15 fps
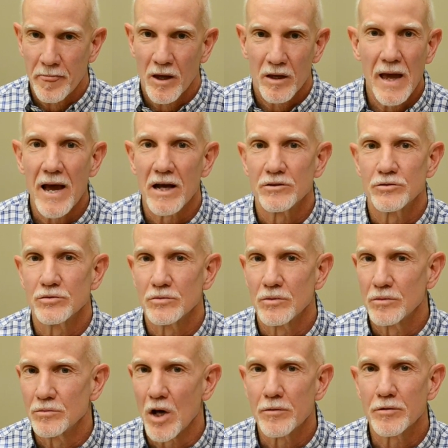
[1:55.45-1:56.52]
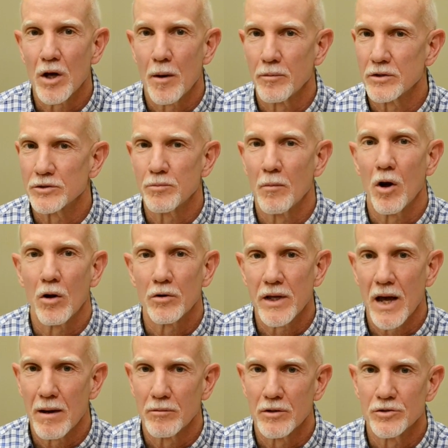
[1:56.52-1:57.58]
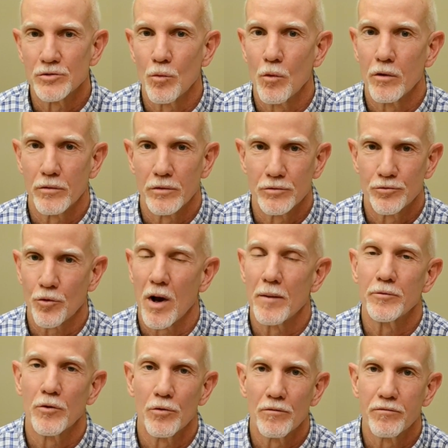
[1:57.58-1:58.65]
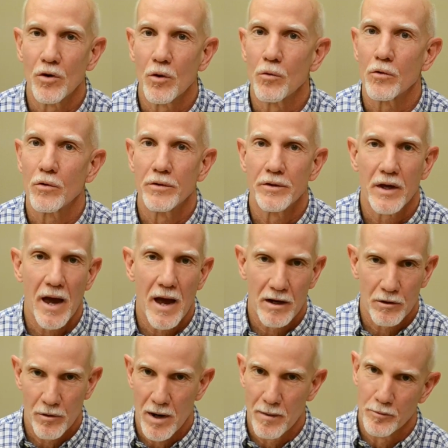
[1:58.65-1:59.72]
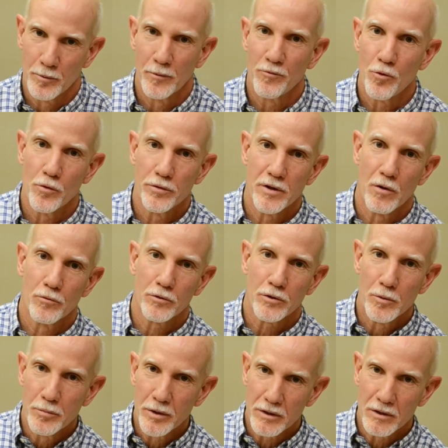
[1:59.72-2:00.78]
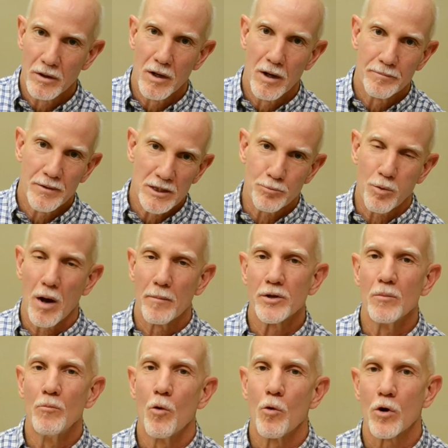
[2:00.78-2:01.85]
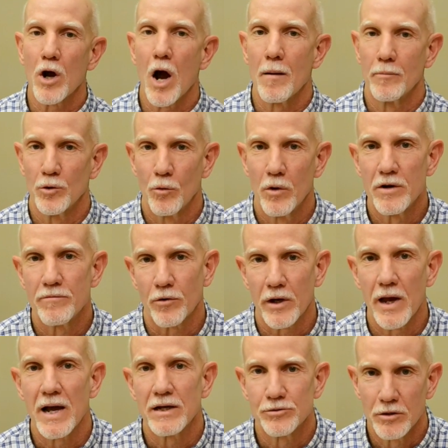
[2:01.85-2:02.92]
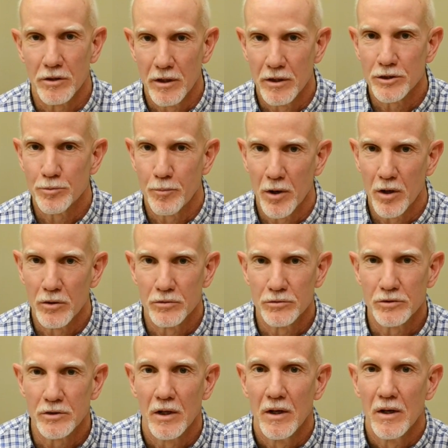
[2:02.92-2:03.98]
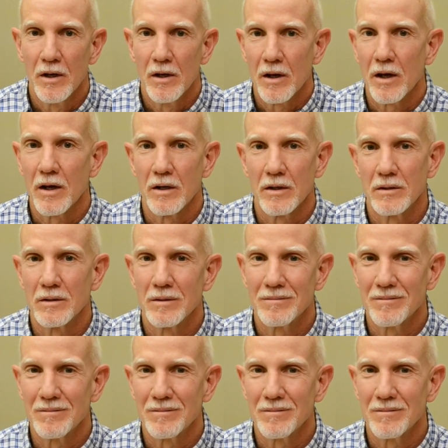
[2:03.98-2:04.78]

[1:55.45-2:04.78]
cats, a couple of small tablets were dropped on the floor and the cat grabbed them before the owner can pick it up. That's probably a more common way for cats to get exposed. And